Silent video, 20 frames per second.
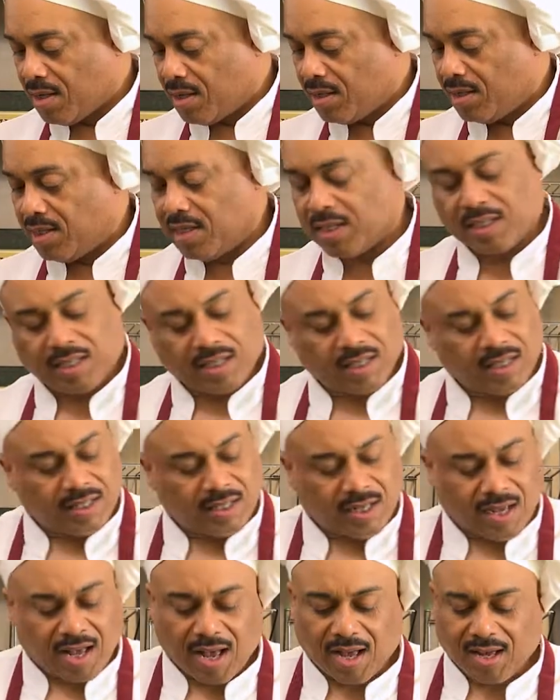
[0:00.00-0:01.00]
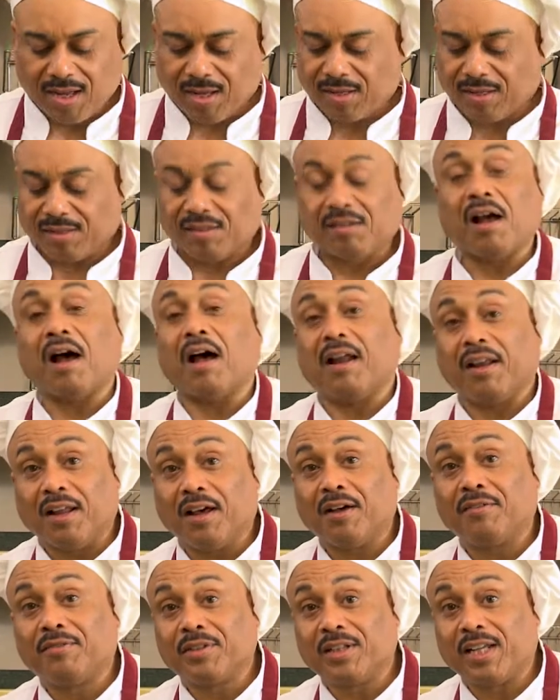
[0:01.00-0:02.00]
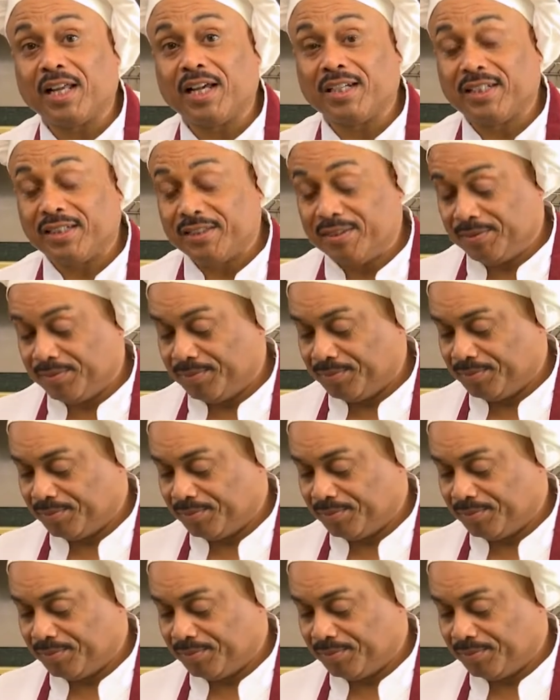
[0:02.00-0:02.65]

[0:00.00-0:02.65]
Nikki, I love you, lady.